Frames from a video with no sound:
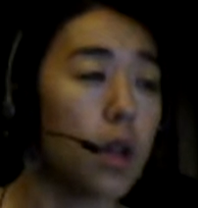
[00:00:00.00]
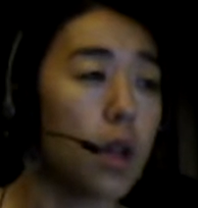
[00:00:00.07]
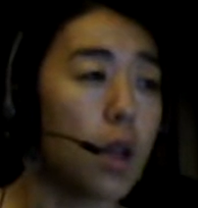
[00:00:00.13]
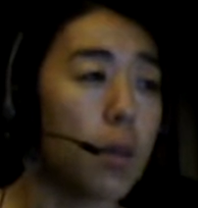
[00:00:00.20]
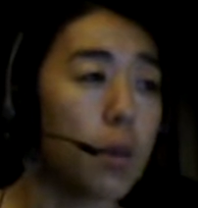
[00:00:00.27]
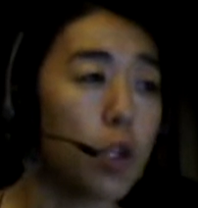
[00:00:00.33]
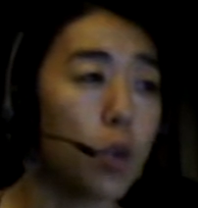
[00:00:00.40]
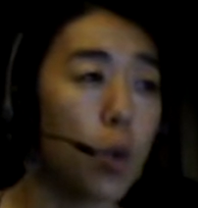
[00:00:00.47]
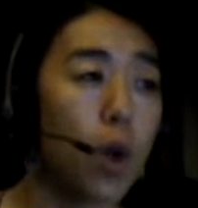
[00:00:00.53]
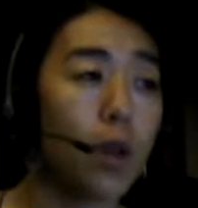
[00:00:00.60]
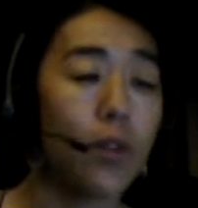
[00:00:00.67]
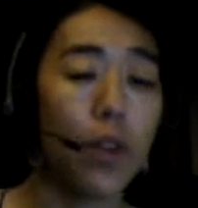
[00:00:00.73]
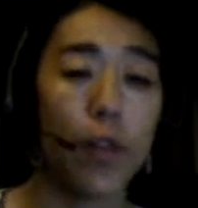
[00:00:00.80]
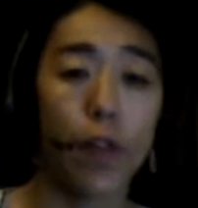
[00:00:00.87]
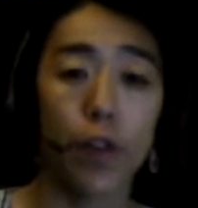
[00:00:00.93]
Number
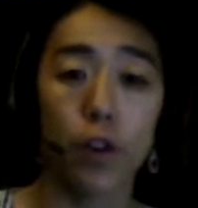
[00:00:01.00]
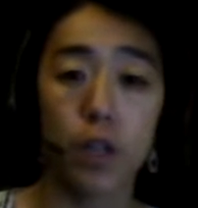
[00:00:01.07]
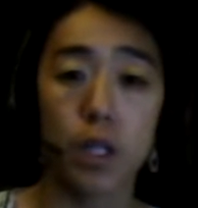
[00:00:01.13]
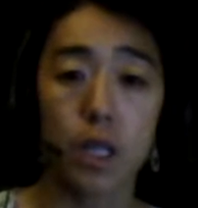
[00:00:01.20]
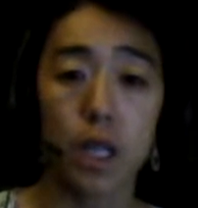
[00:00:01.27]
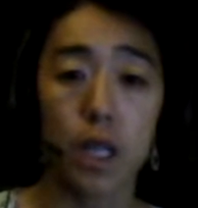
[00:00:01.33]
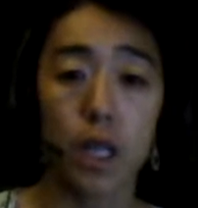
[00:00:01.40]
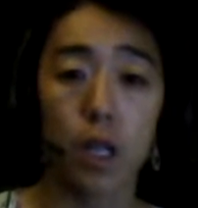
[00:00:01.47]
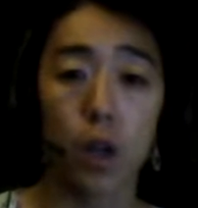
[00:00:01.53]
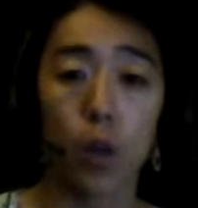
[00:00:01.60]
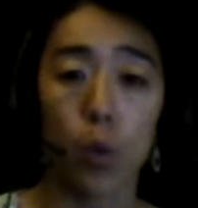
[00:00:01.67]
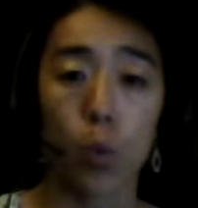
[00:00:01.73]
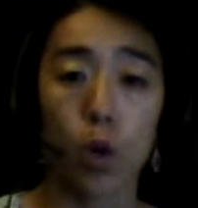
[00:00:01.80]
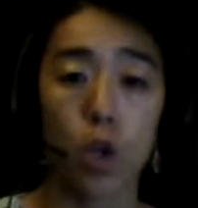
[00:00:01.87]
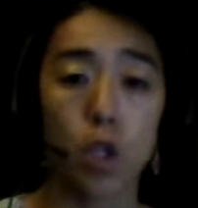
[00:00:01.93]
12 and 13 are
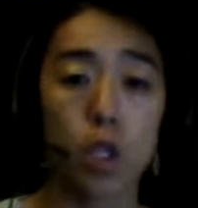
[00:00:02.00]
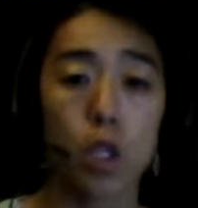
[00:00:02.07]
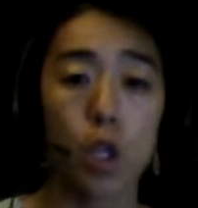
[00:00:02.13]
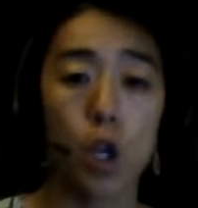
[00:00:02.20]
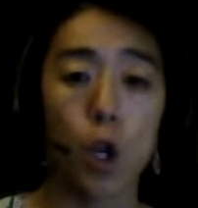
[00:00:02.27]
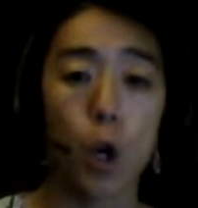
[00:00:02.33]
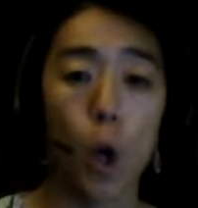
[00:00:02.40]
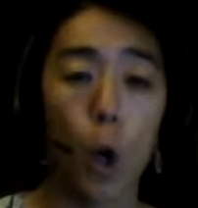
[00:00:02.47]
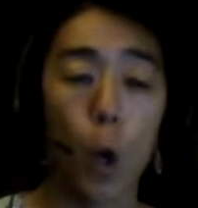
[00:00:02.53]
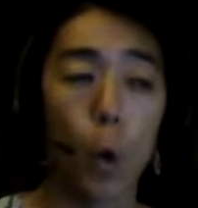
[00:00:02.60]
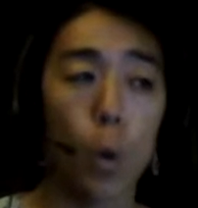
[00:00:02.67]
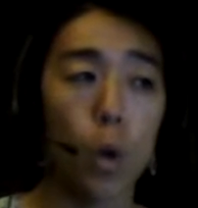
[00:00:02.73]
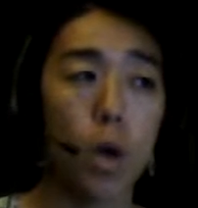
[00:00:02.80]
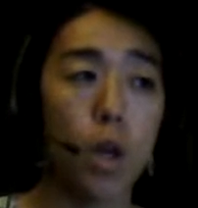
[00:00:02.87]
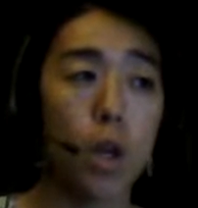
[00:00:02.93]
the words
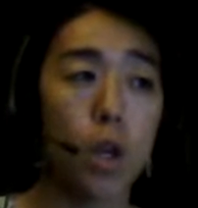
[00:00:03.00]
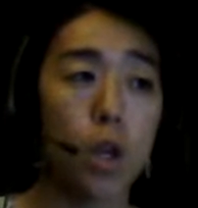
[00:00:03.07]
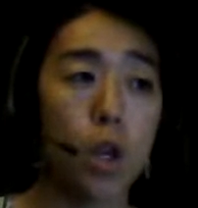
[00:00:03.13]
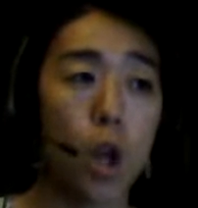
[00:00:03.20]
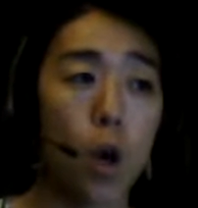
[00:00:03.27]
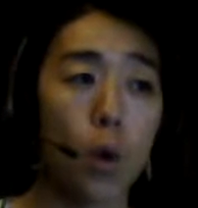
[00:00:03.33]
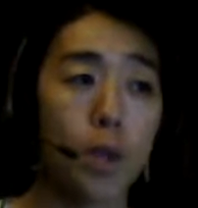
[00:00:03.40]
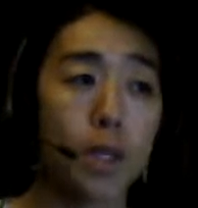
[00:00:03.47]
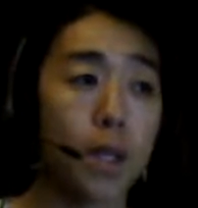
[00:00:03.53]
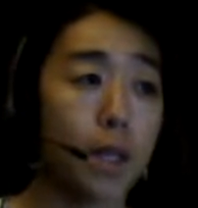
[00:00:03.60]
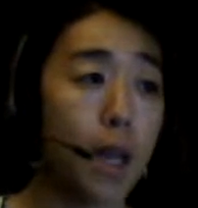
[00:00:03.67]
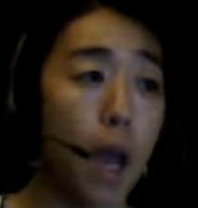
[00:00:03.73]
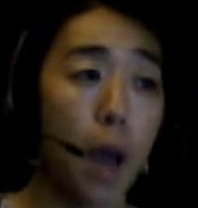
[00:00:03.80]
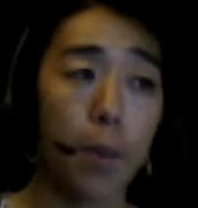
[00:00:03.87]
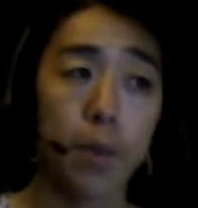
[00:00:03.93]
no. No as in
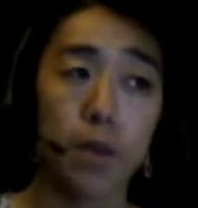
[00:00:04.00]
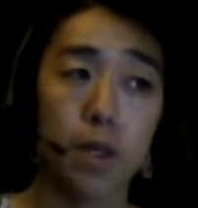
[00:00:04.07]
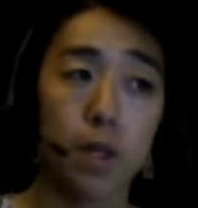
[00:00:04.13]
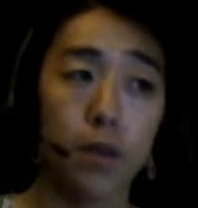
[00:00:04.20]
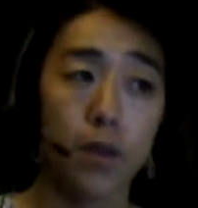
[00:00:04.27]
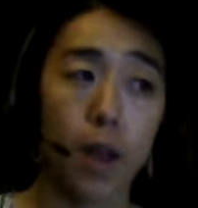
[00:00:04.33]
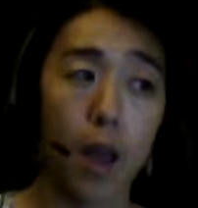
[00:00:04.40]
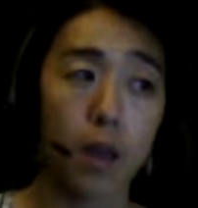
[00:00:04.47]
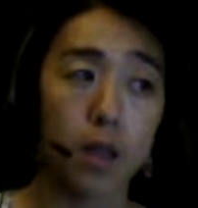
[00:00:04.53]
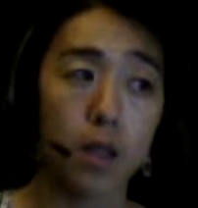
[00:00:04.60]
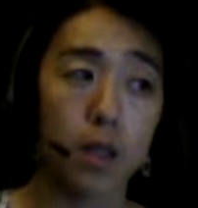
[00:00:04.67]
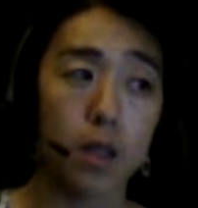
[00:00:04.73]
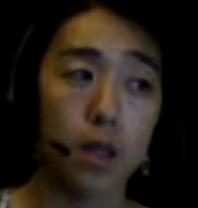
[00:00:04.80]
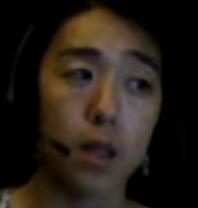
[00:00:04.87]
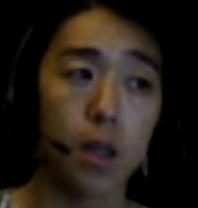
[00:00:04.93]
the opposite of
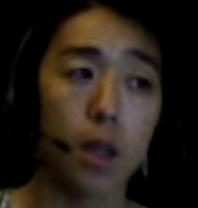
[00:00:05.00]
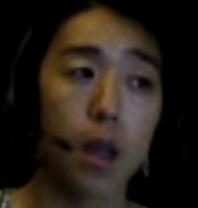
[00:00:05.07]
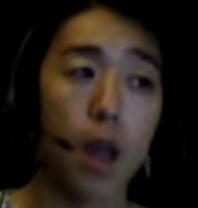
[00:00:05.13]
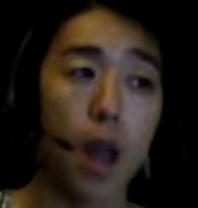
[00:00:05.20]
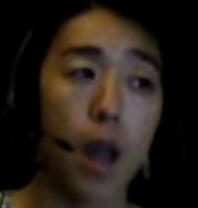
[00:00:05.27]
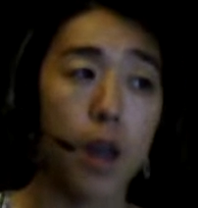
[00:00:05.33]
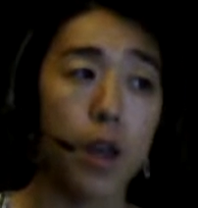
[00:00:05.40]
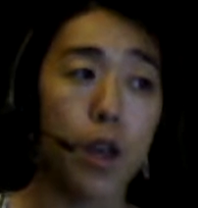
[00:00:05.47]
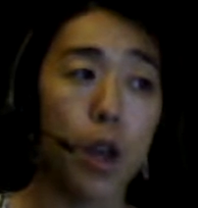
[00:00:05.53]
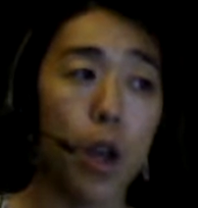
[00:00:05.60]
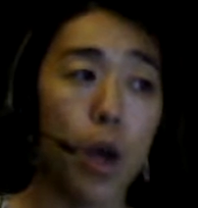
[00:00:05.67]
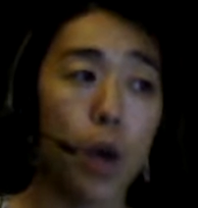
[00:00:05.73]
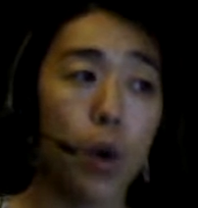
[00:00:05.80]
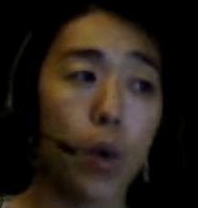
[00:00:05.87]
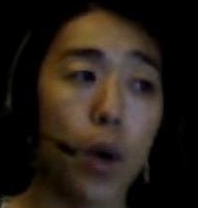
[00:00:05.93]
yes, and
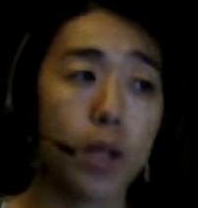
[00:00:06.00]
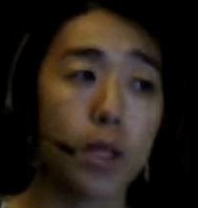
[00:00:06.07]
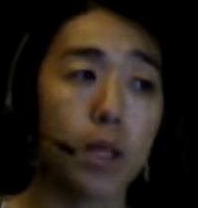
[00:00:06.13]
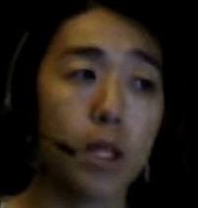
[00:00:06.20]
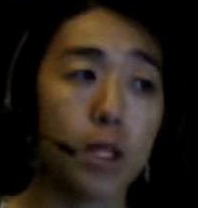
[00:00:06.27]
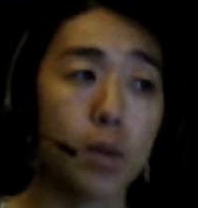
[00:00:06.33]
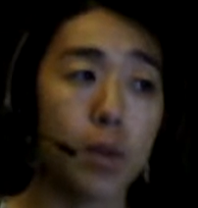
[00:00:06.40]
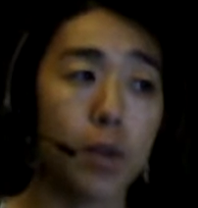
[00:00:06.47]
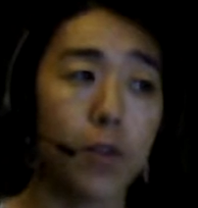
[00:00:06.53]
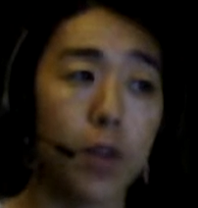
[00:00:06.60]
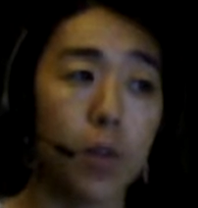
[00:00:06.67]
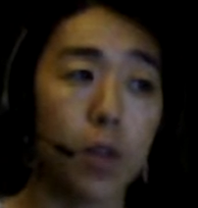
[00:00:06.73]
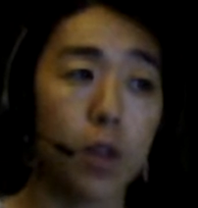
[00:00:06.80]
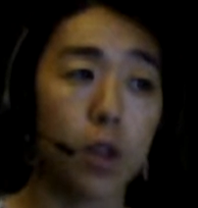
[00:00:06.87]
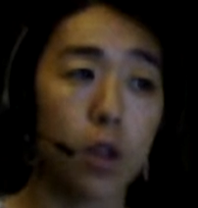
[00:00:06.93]
know as in to be
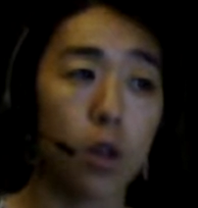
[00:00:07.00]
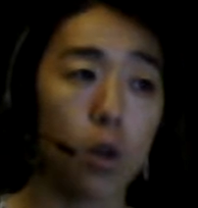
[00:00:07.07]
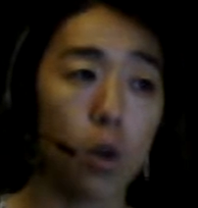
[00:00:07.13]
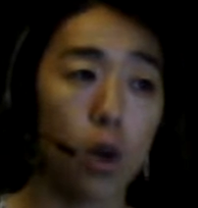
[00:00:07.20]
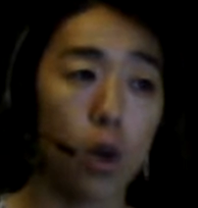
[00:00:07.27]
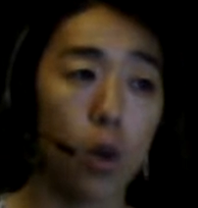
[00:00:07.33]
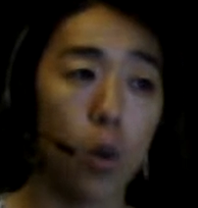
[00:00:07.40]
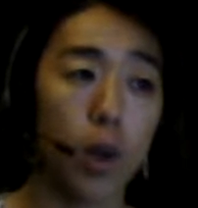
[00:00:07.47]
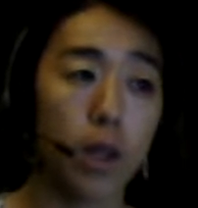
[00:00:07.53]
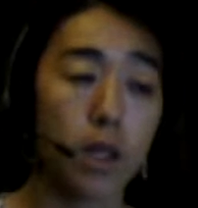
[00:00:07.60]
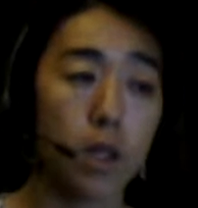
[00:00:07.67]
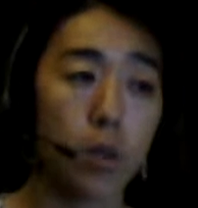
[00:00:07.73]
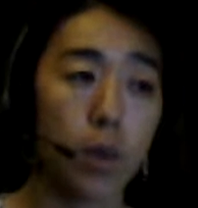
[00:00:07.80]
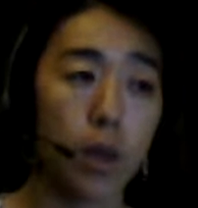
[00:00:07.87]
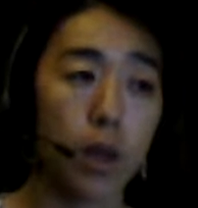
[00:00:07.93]
familiar or
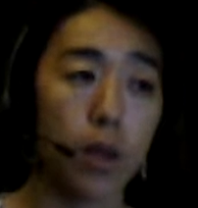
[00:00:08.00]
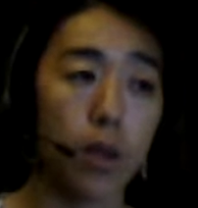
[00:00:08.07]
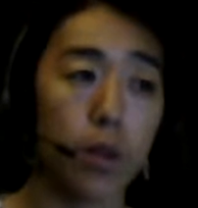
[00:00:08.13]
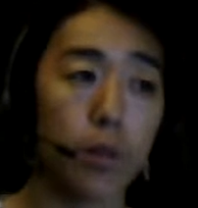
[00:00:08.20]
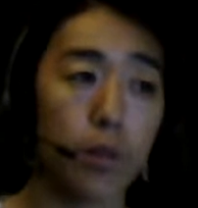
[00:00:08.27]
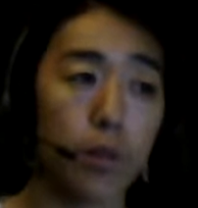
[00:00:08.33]
acquainted with.